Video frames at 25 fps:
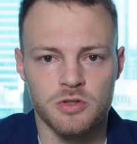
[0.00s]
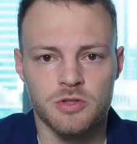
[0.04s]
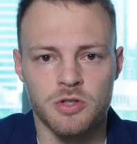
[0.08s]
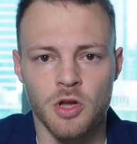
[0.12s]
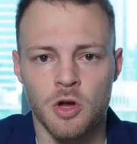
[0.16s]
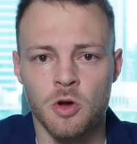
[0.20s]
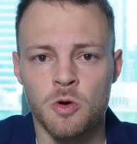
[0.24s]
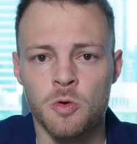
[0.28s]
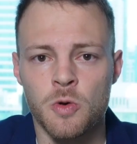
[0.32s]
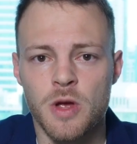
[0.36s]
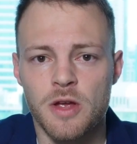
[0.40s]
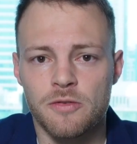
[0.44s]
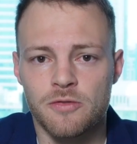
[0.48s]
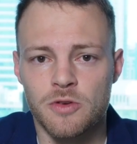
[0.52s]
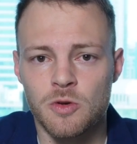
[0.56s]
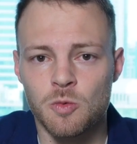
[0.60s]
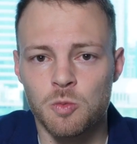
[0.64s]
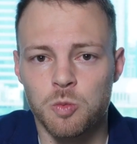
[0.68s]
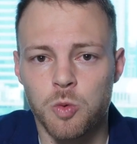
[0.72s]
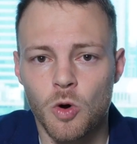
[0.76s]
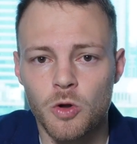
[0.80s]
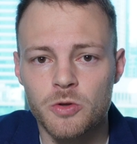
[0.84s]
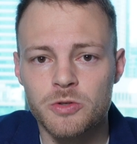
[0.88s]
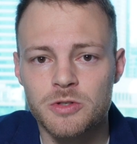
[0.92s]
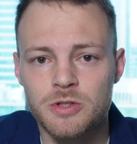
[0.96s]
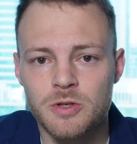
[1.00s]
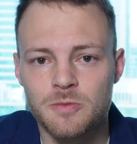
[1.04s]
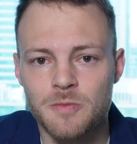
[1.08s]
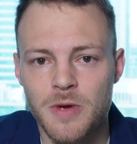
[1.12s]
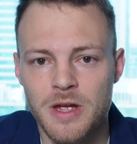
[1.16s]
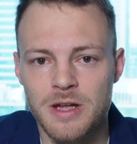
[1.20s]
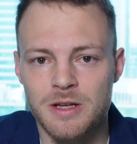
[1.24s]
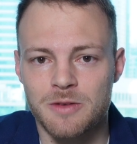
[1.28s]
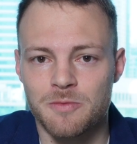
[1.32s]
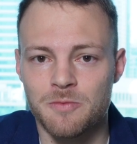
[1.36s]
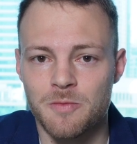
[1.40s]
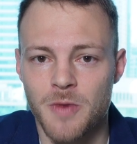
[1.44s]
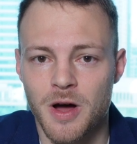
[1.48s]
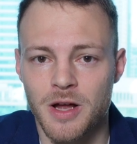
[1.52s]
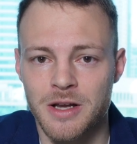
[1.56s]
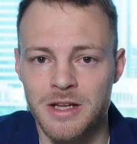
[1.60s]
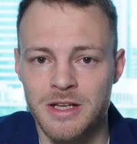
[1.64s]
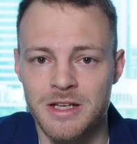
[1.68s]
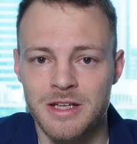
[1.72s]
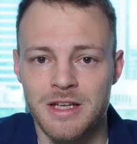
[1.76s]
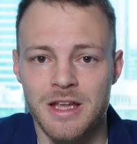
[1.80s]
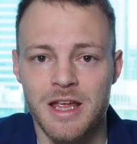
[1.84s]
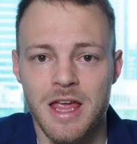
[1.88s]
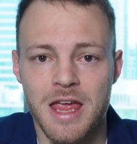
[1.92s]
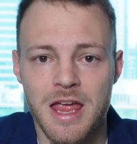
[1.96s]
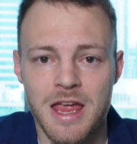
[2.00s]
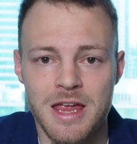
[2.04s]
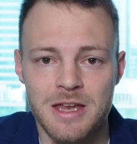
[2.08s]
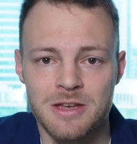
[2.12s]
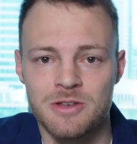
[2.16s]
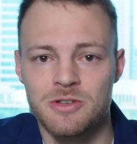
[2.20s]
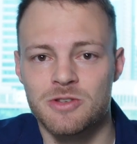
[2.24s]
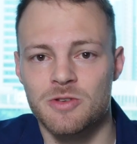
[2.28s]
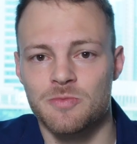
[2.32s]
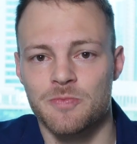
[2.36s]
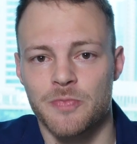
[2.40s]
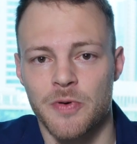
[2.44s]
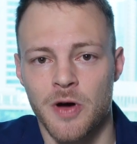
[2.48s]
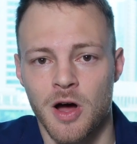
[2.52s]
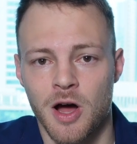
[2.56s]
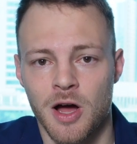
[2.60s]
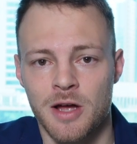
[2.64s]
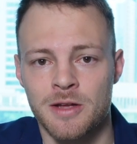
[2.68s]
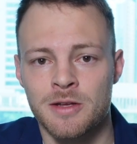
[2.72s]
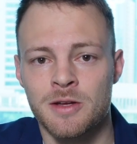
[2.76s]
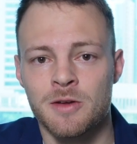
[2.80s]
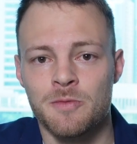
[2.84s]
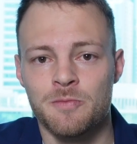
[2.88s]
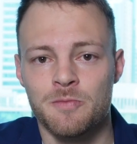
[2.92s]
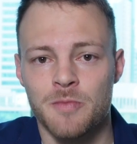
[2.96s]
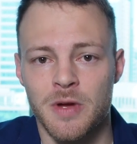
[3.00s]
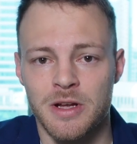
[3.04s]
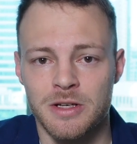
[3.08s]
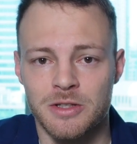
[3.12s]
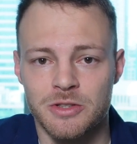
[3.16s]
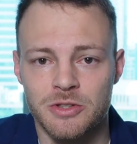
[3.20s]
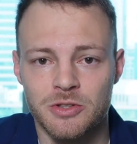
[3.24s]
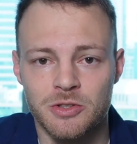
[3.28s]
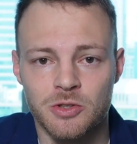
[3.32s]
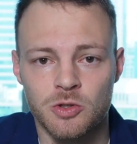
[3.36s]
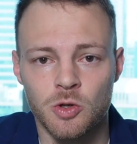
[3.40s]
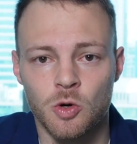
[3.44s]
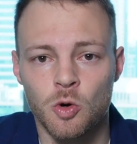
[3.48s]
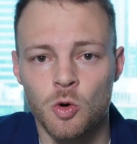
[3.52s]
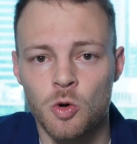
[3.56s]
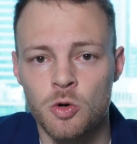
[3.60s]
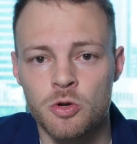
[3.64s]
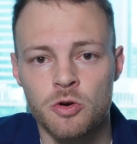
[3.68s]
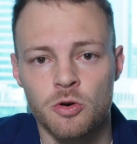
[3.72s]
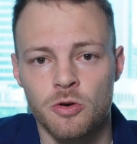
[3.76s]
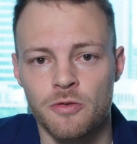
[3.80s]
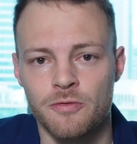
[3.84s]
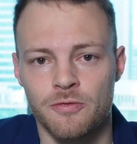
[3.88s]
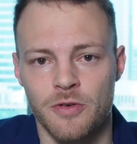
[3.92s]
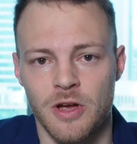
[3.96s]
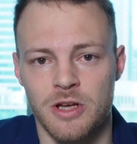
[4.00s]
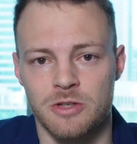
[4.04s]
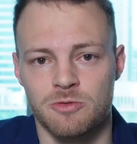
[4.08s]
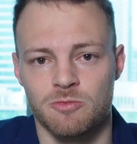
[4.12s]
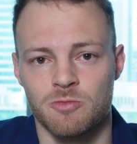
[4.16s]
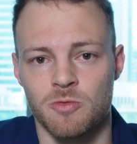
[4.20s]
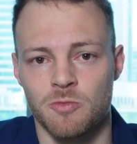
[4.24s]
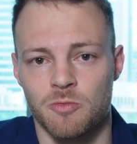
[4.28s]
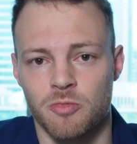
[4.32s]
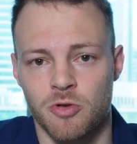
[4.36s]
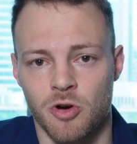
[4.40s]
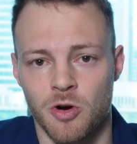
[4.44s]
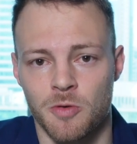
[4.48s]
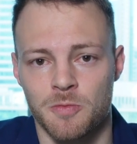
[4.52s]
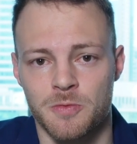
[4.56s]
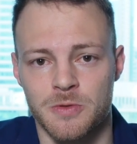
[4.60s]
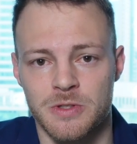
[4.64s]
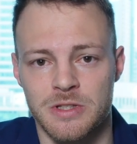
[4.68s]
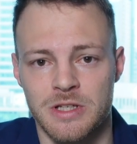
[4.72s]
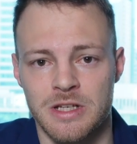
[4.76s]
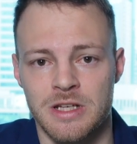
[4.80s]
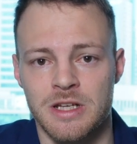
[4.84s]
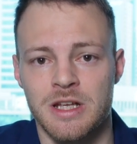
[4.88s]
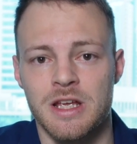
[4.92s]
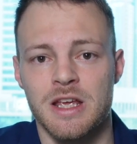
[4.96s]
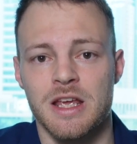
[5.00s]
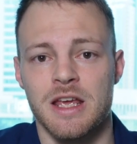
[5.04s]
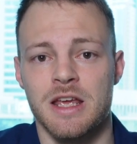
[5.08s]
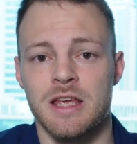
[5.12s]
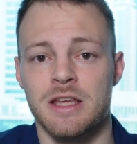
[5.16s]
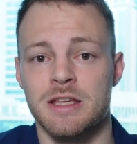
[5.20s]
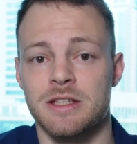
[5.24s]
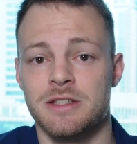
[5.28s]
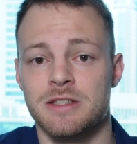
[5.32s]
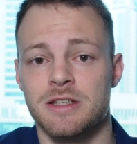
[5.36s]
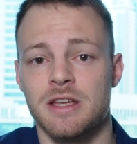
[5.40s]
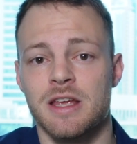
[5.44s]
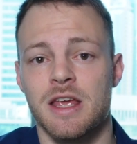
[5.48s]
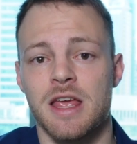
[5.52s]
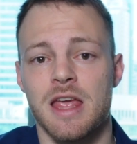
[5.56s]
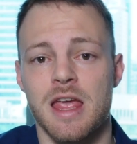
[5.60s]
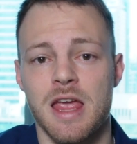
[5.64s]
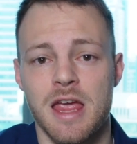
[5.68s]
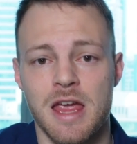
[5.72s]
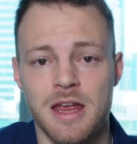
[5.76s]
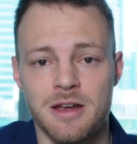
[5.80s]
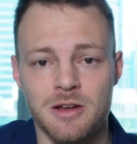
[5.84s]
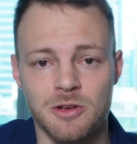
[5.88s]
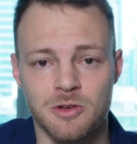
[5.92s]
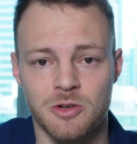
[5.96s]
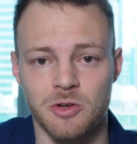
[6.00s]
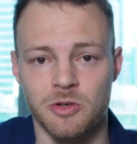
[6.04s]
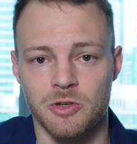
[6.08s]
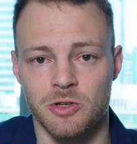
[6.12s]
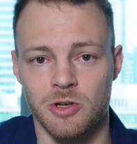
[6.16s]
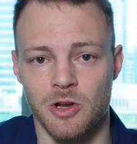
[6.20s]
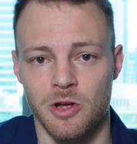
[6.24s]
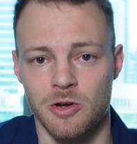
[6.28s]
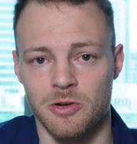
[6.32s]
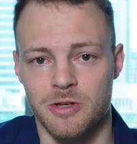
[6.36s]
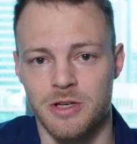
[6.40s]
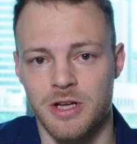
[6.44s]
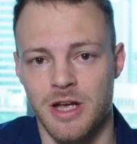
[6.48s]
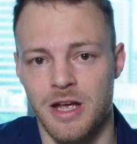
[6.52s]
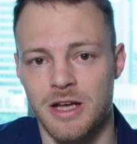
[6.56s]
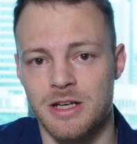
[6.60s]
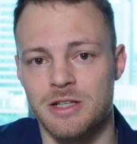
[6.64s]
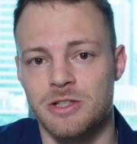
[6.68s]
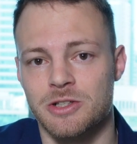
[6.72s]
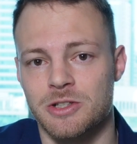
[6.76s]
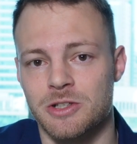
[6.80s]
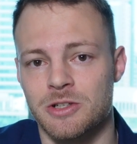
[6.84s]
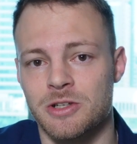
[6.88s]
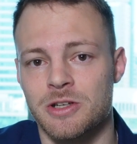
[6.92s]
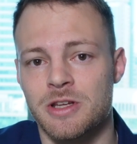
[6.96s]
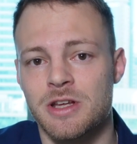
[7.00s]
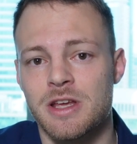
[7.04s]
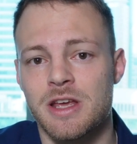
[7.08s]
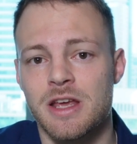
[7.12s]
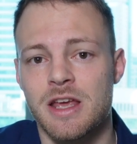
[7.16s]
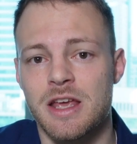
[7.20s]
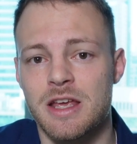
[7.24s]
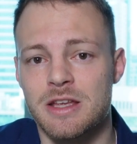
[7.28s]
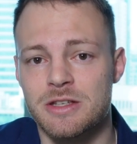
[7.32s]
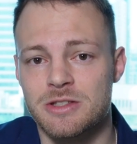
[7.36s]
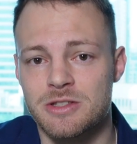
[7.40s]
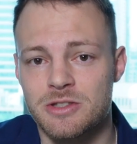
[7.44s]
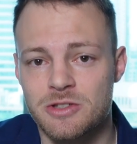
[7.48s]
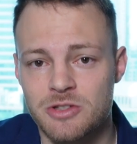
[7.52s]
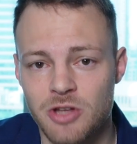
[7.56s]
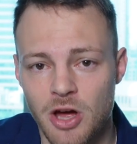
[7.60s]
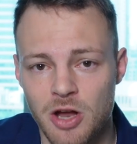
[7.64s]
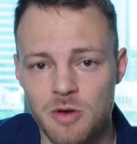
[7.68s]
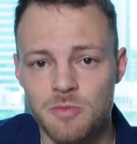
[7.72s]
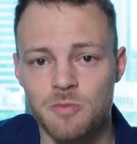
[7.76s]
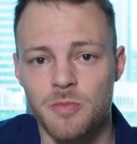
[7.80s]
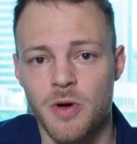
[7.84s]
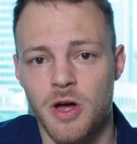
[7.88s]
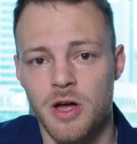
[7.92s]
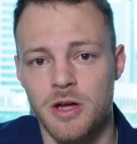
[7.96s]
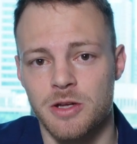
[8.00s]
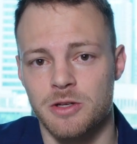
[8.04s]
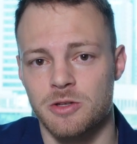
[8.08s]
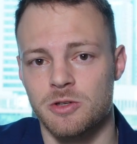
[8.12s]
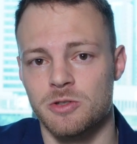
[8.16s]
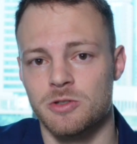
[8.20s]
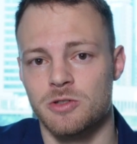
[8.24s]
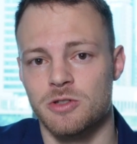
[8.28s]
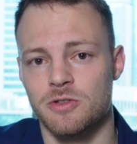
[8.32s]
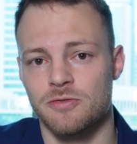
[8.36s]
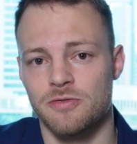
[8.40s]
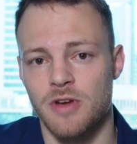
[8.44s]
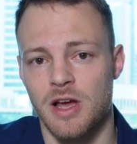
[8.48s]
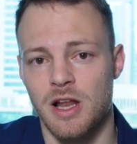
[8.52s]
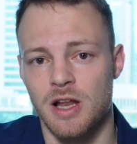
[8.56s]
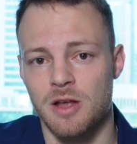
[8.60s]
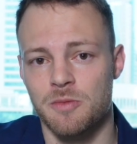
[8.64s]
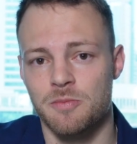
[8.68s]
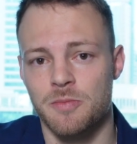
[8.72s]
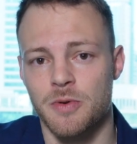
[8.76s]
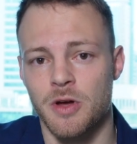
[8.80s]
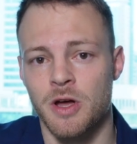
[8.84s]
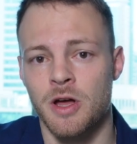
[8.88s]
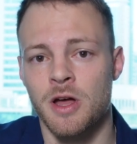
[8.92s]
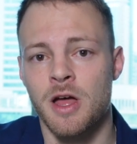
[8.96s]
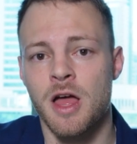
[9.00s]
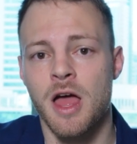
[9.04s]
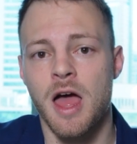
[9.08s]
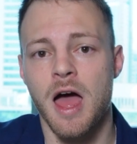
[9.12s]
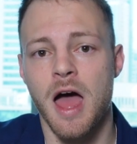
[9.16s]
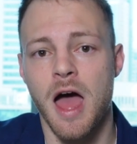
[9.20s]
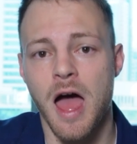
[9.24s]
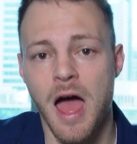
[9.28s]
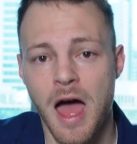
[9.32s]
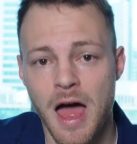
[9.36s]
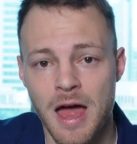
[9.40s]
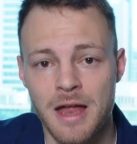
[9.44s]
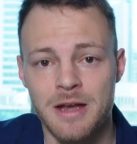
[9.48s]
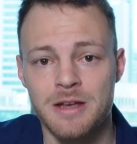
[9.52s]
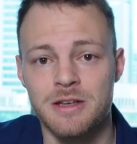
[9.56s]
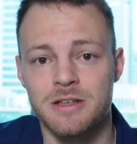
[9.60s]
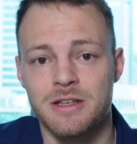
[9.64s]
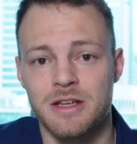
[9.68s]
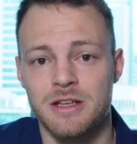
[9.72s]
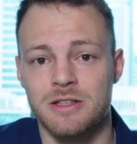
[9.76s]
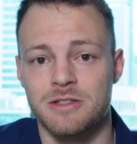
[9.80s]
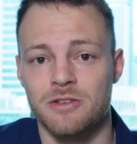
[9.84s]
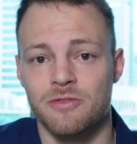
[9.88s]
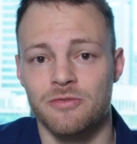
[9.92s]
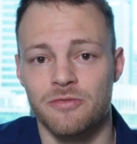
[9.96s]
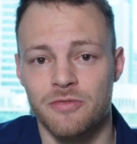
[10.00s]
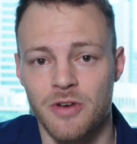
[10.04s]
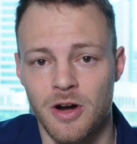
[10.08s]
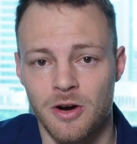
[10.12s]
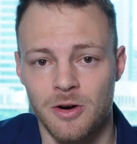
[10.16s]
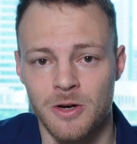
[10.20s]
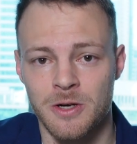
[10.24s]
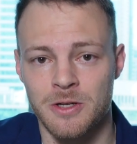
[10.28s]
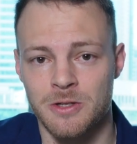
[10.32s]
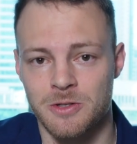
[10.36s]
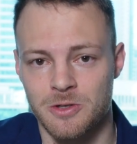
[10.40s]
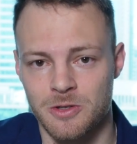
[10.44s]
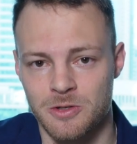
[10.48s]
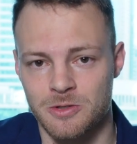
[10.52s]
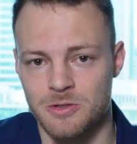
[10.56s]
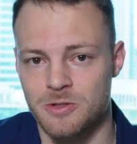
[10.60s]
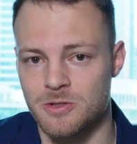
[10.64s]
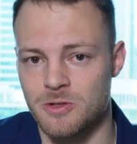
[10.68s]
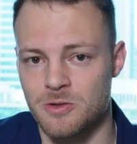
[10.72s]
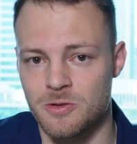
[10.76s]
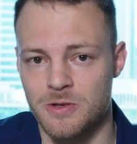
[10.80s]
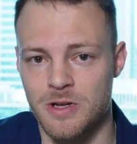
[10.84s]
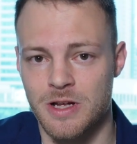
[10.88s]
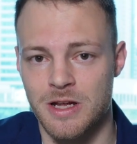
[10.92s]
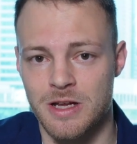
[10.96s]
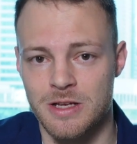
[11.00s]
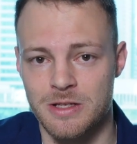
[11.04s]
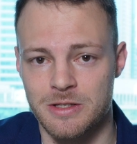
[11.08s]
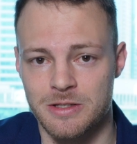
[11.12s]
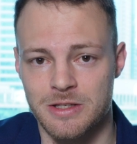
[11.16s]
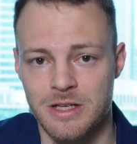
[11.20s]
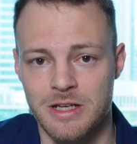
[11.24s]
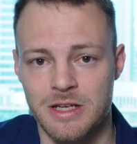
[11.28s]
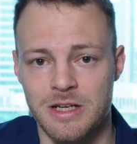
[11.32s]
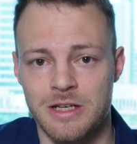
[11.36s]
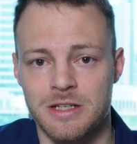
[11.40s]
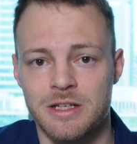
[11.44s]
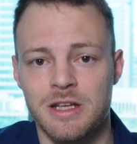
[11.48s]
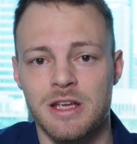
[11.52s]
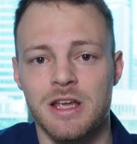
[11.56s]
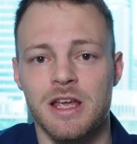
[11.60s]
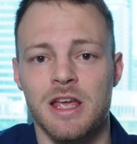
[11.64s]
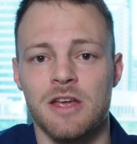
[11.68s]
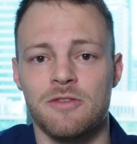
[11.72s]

So if you want to make money in Dubai, make sure your investment property is in a good location, is done by a good developer, and is a very good unit indeed.